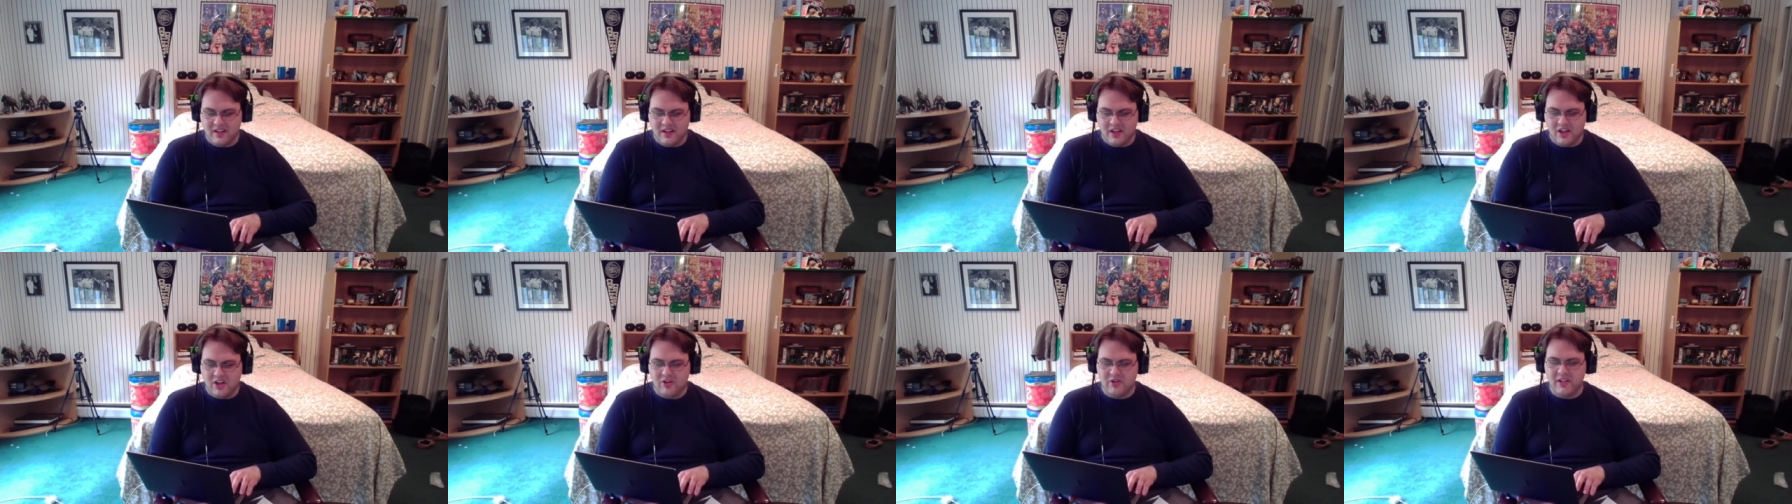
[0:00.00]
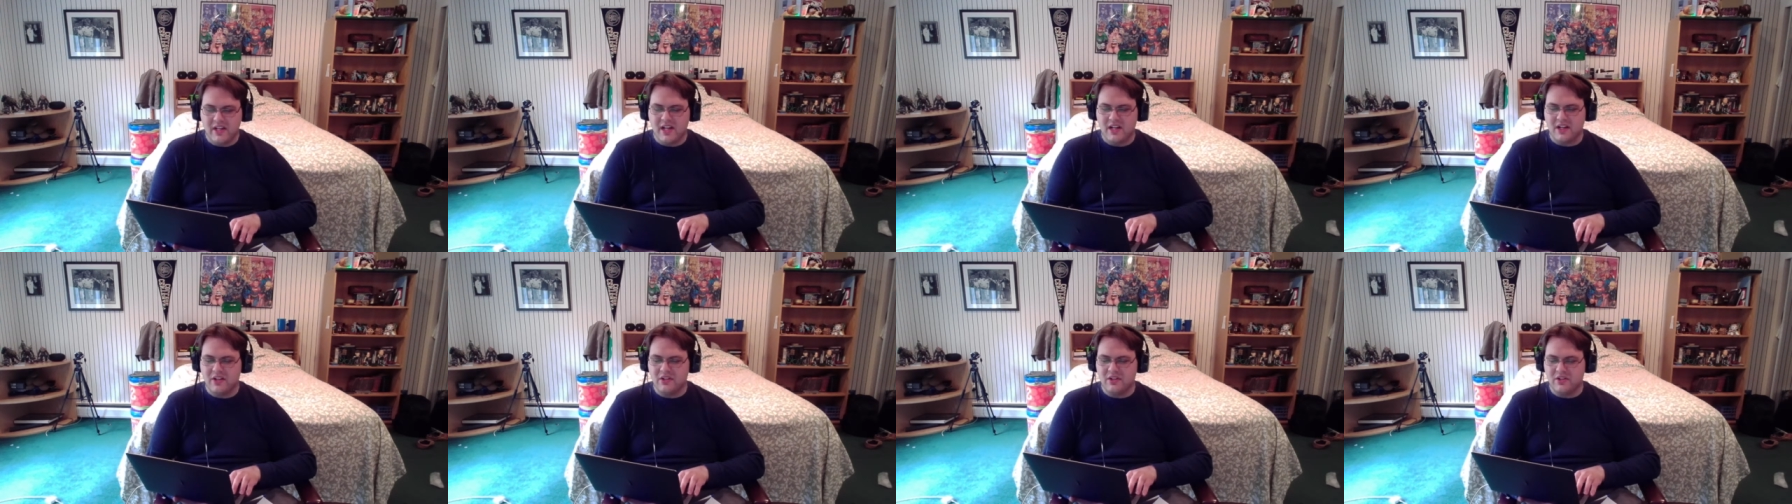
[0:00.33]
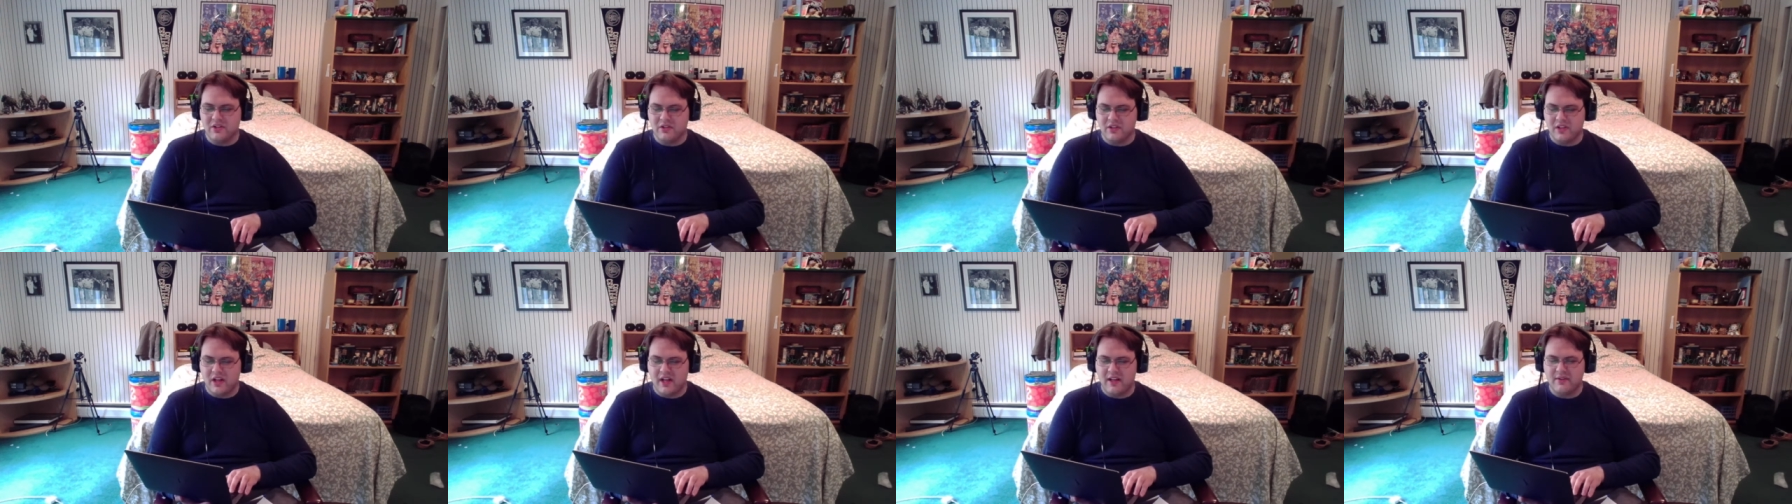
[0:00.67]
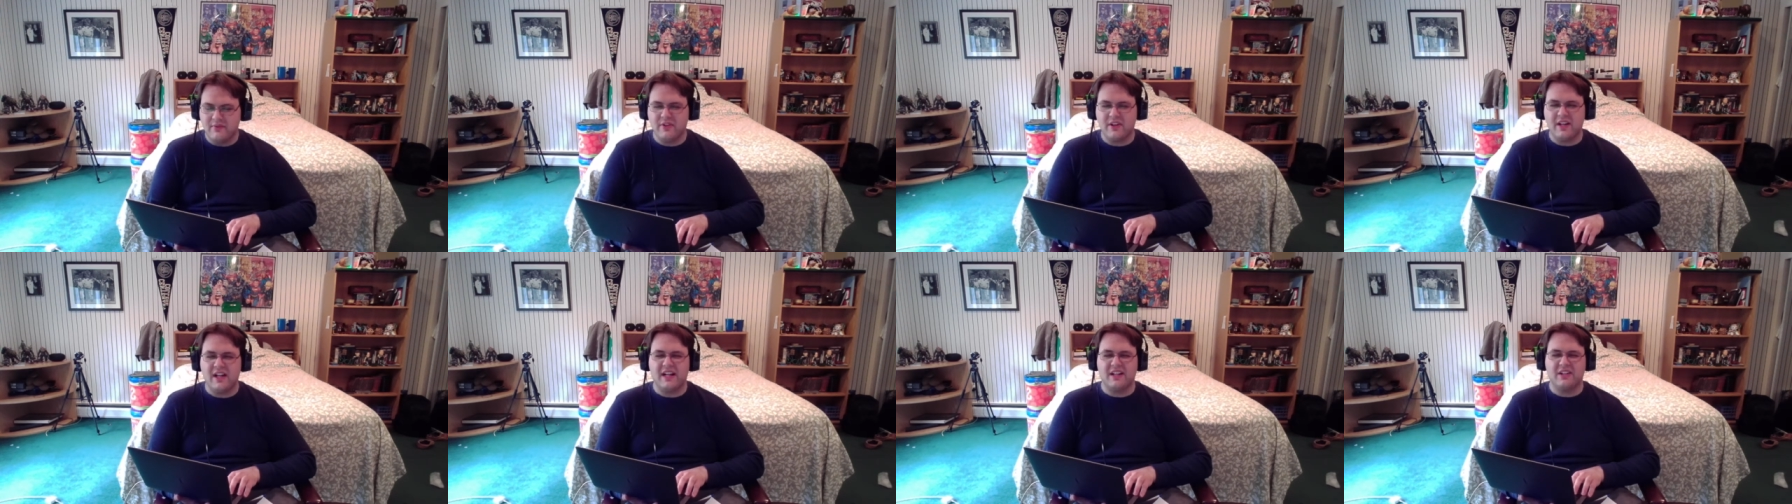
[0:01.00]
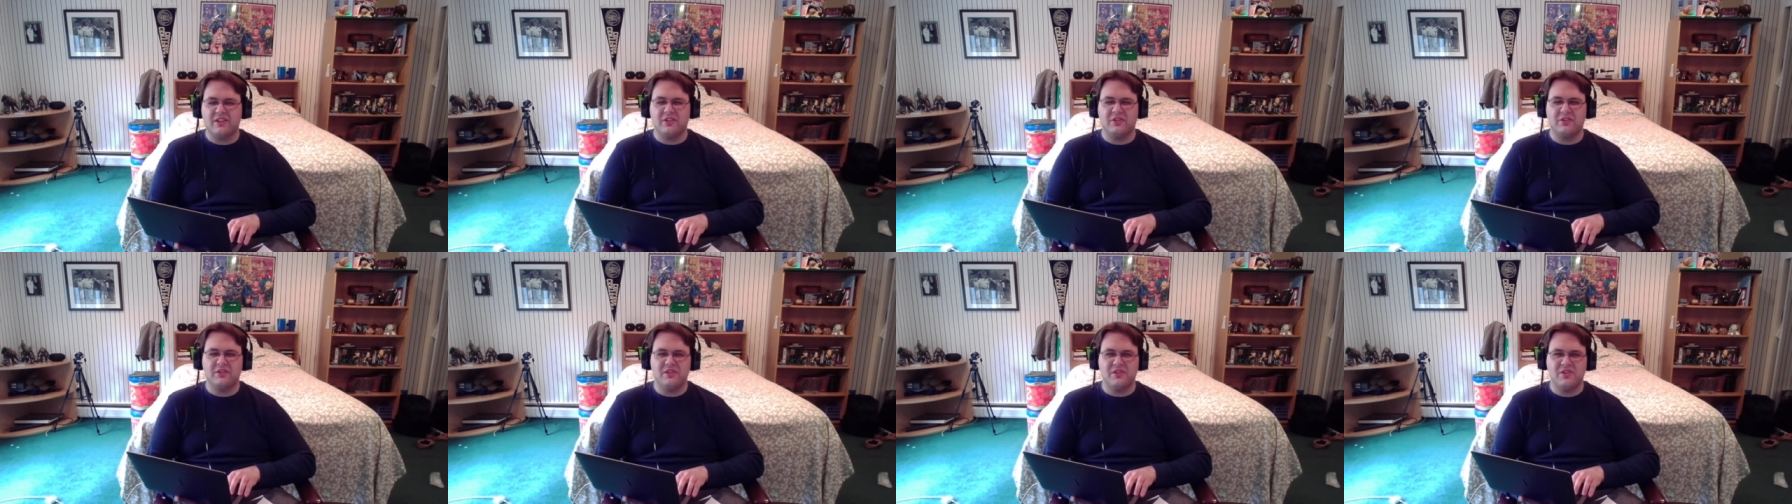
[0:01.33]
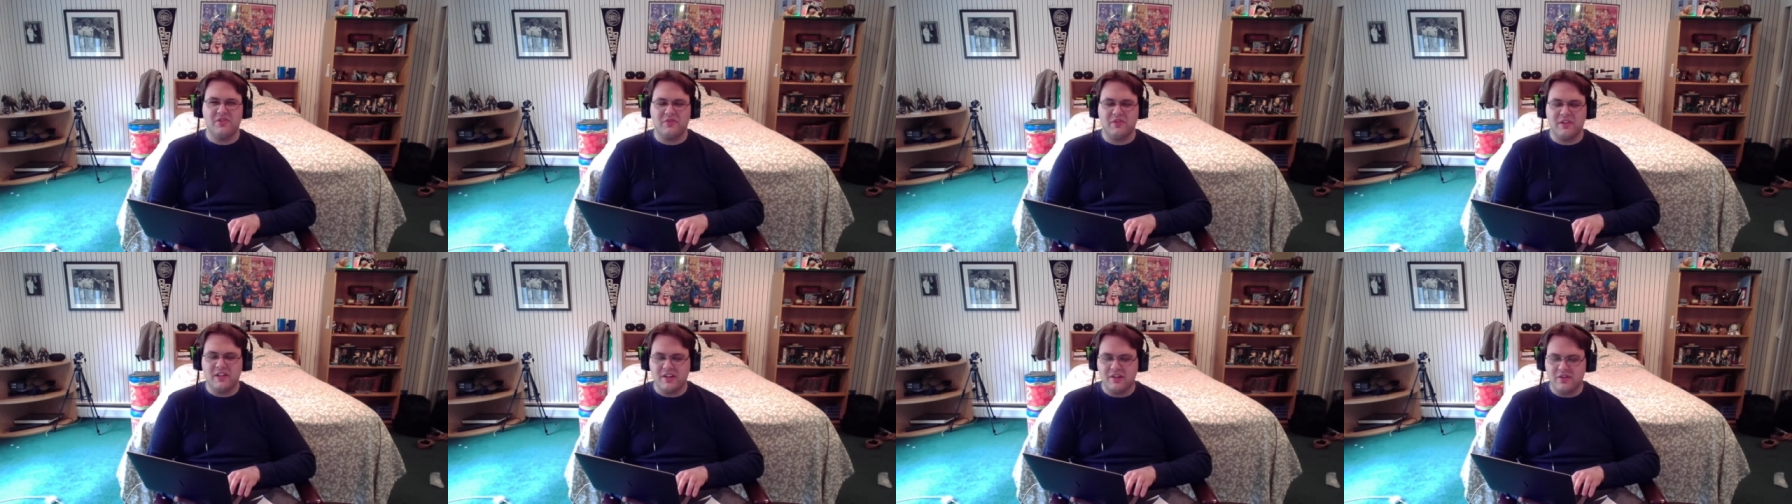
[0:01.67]
Oh yeah, I forgot.
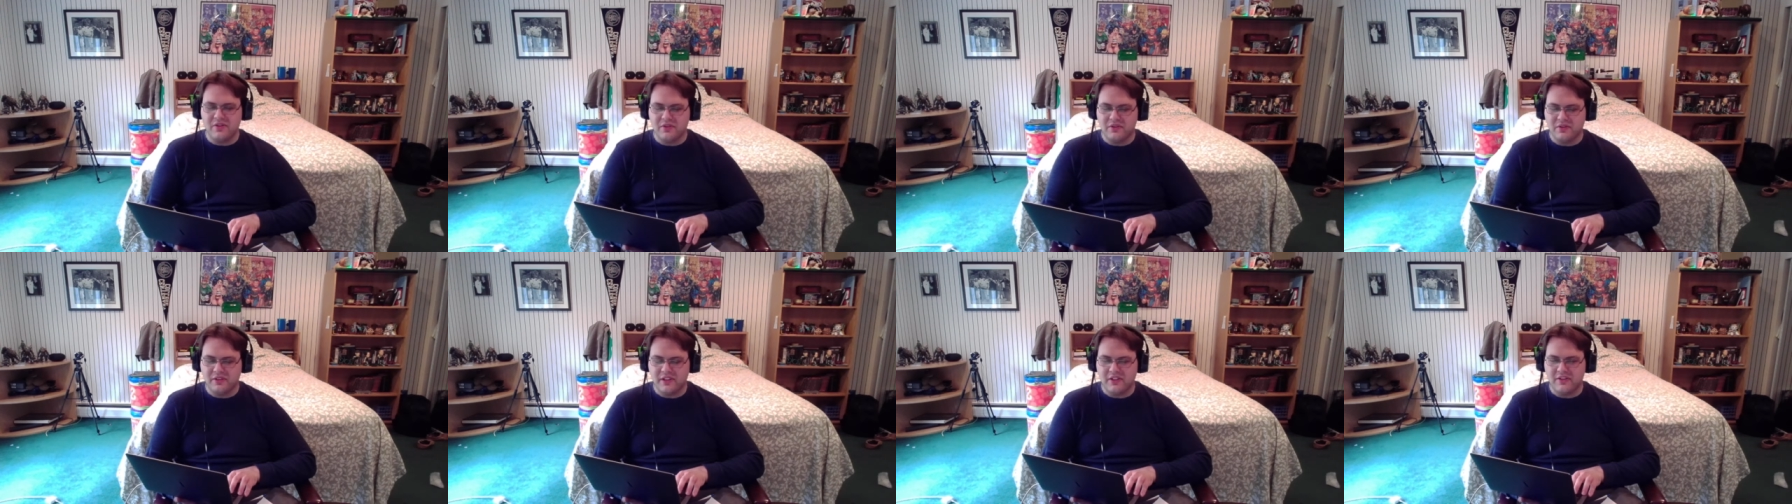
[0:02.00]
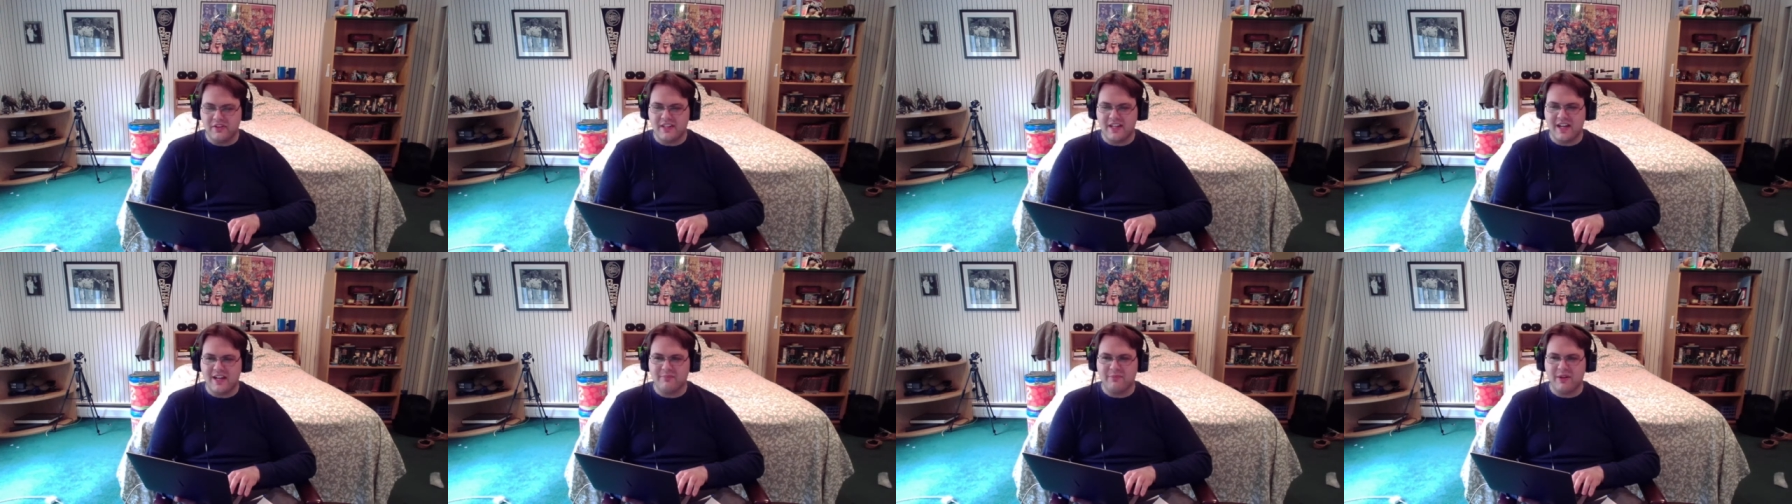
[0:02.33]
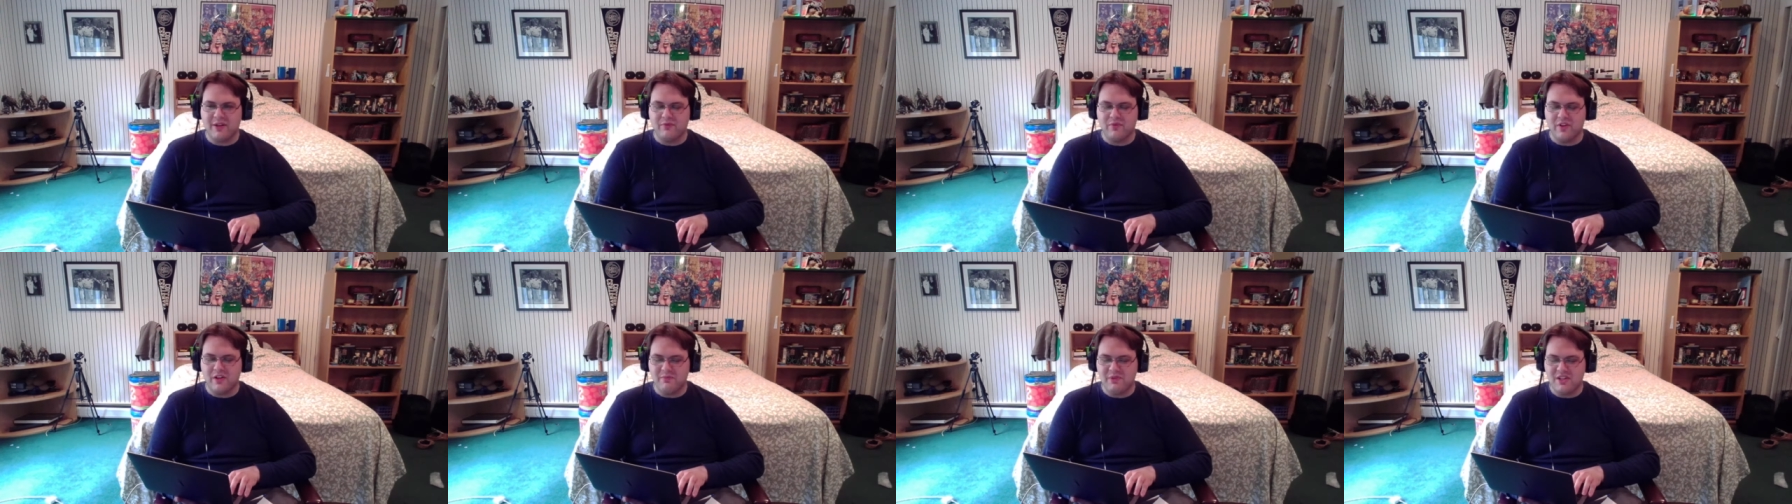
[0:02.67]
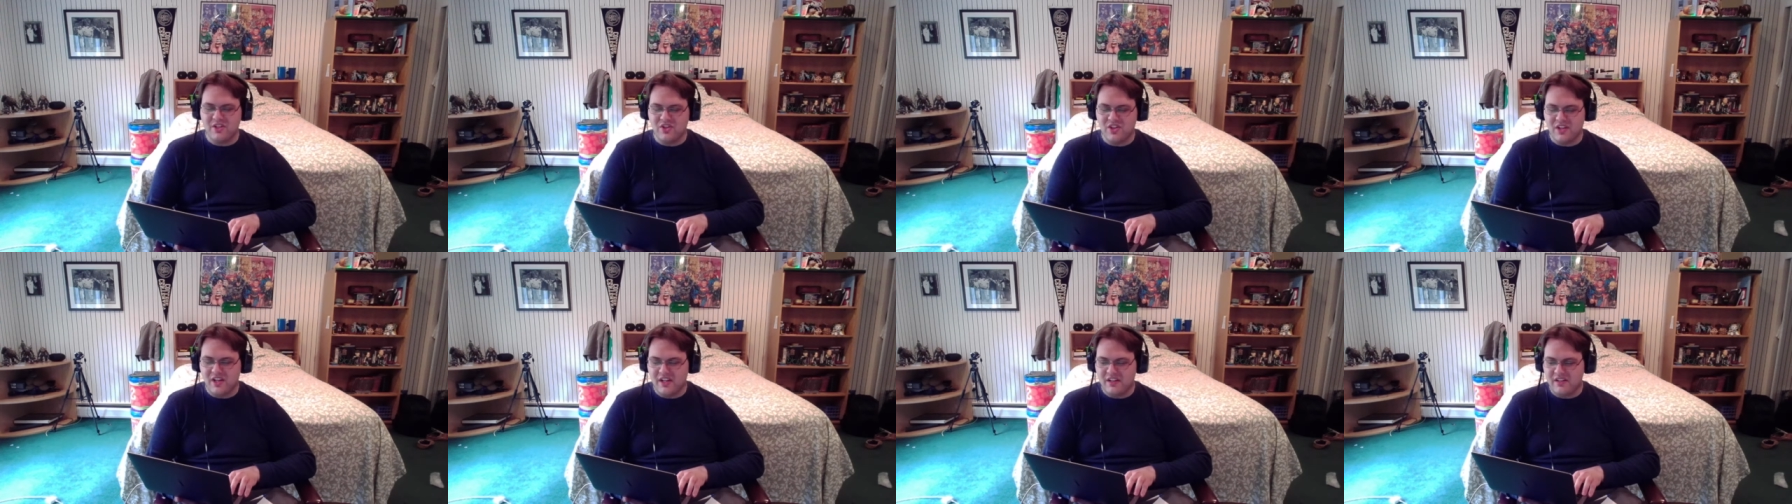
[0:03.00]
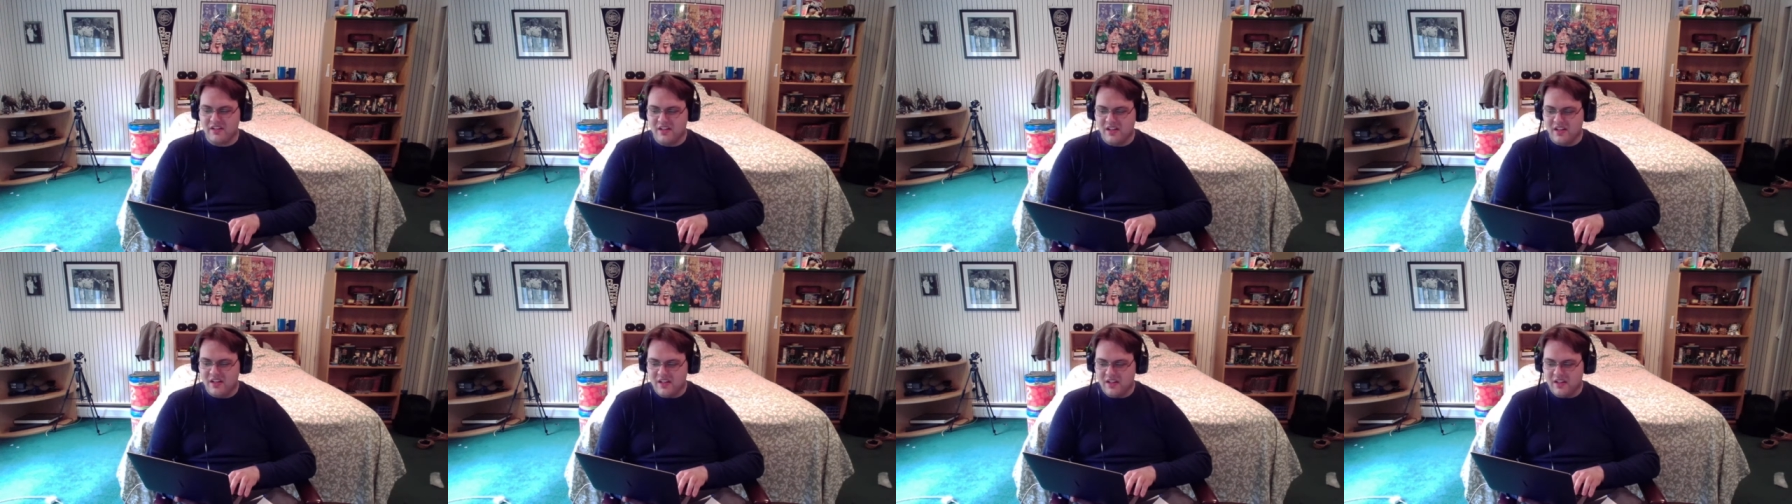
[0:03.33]
During an earlier attack by Rugby Jinin,